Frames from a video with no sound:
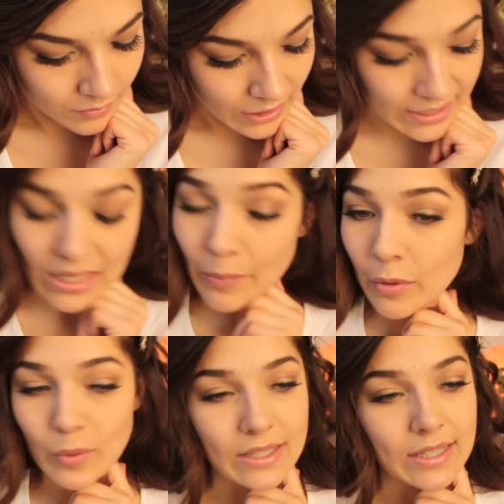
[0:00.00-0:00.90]
because
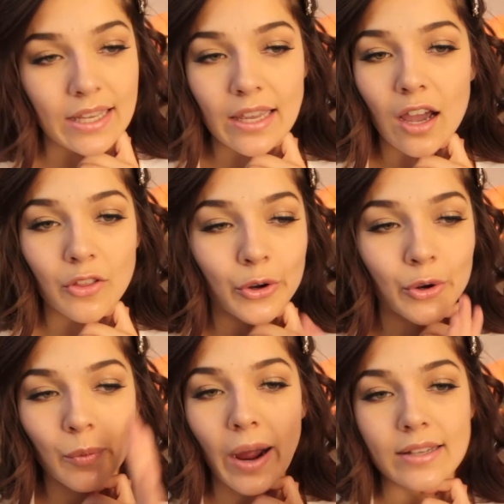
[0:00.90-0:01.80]
someone was seeking other
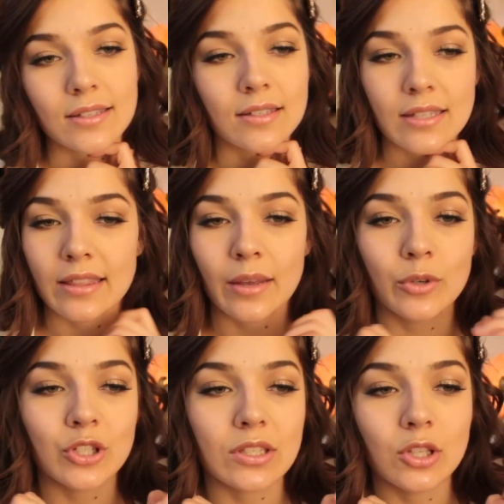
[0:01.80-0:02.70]
horizons. Like they
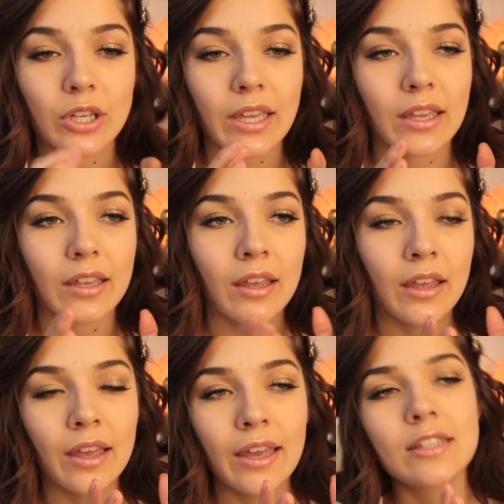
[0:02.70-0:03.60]
were just looking,
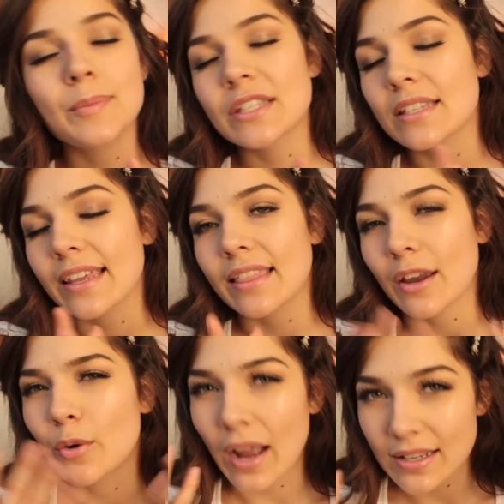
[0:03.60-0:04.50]
it's almost like
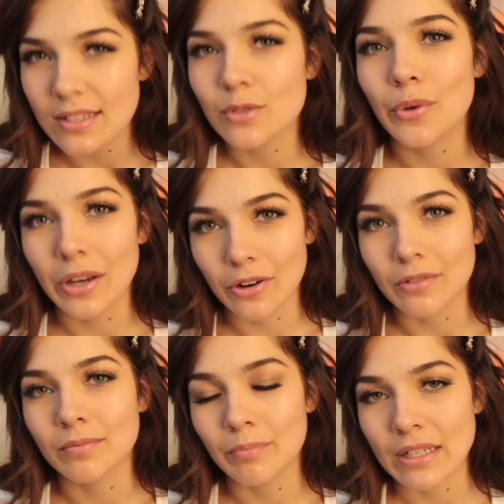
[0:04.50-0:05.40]
that grass is
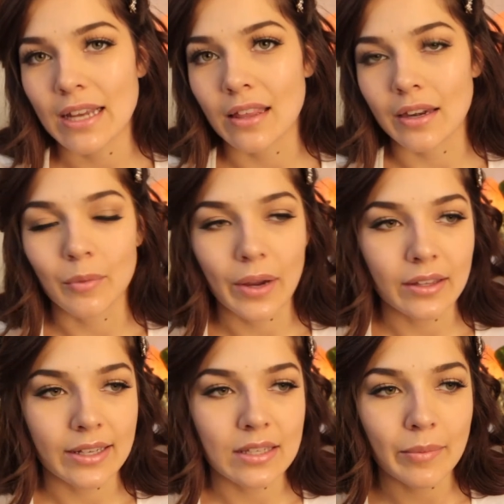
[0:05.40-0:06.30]
greener mentality, right?
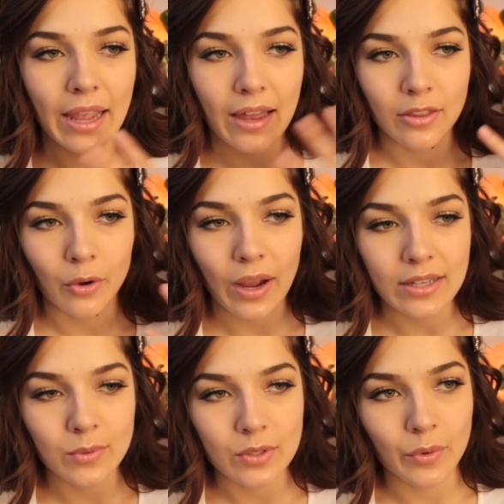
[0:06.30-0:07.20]
Like somebody had the
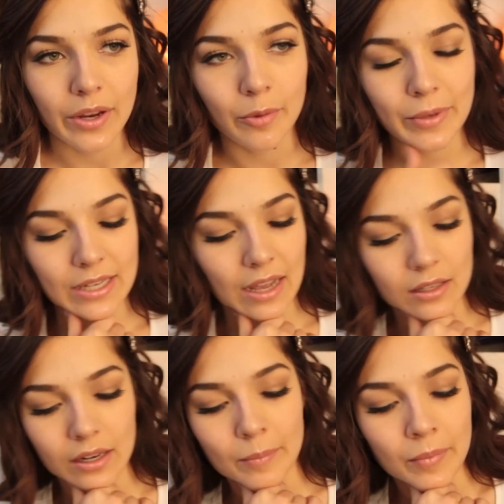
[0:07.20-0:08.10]
grass was greener
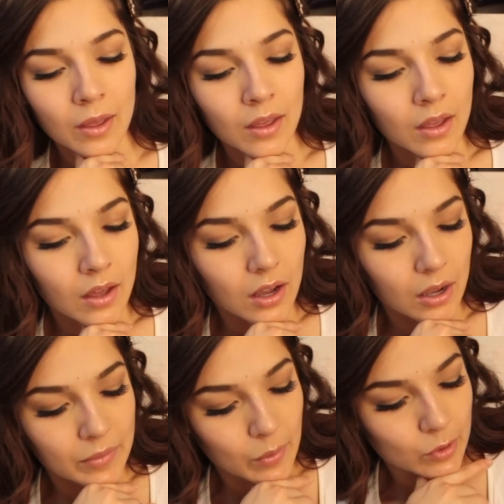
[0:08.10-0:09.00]
mentality.
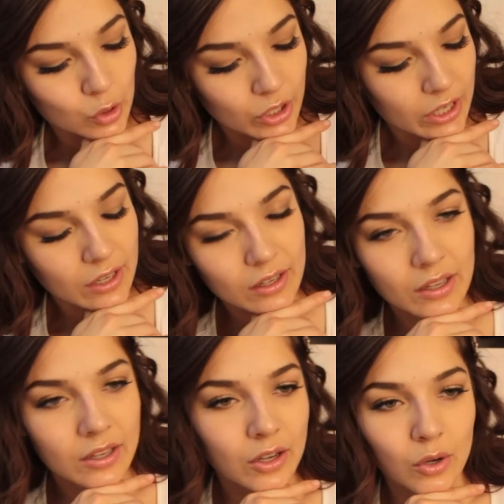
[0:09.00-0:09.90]
Um, they were looking
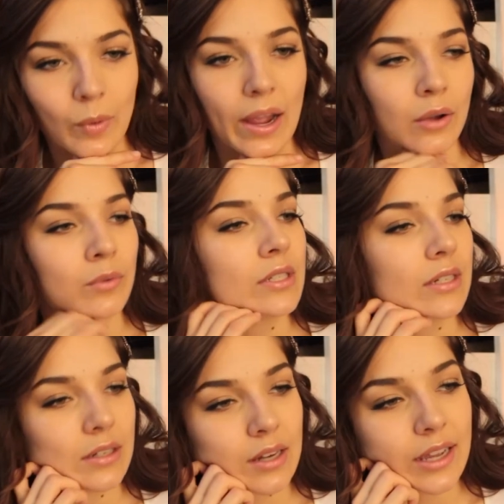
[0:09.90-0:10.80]
around,
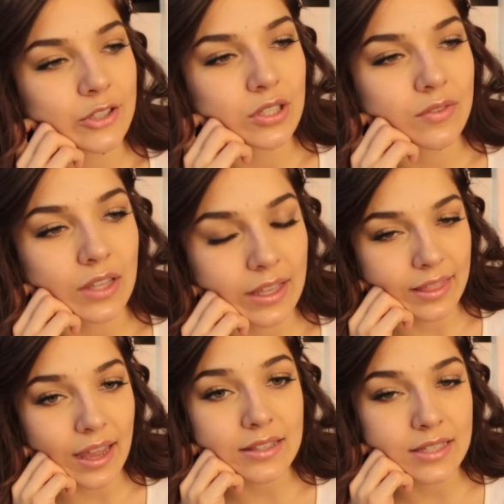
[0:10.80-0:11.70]
and I just feel
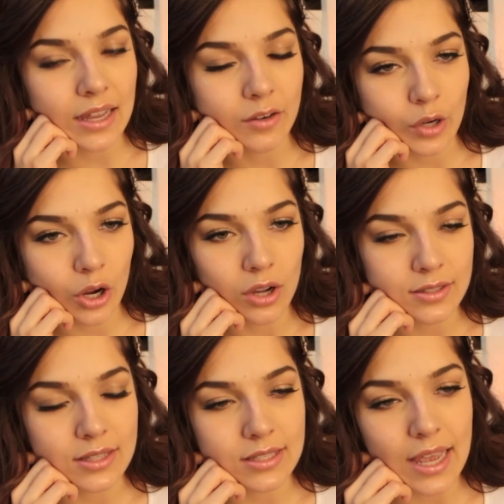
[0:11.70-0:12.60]
that's kind of what
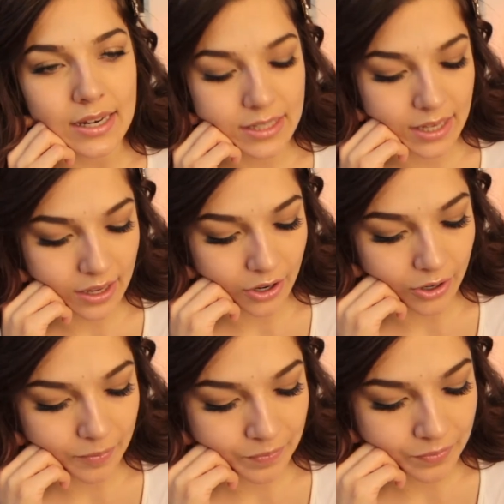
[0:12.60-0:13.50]
caused this ending
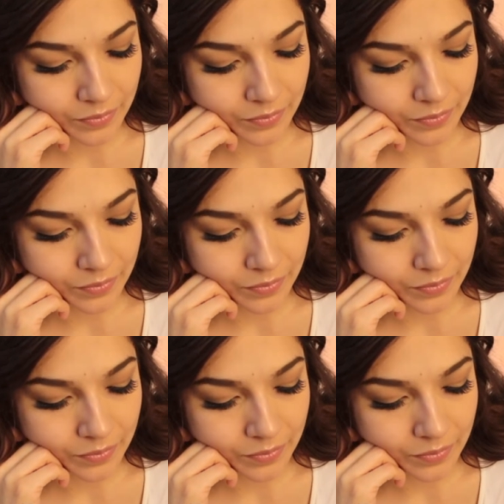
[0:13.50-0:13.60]
here.